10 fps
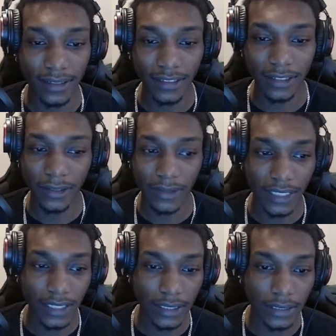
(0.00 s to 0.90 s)
So
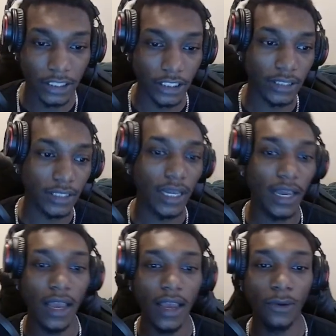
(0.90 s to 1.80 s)
each
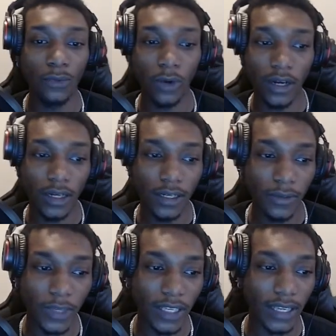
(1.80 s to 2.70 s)

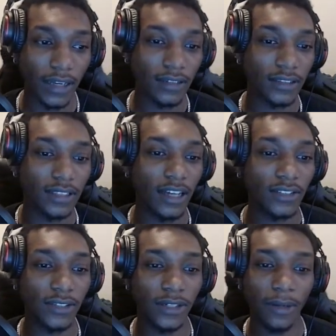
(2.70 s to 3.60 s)
run we get a
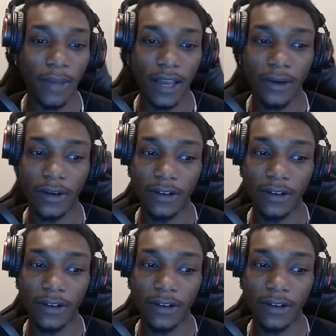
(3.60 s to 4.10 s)
certain amount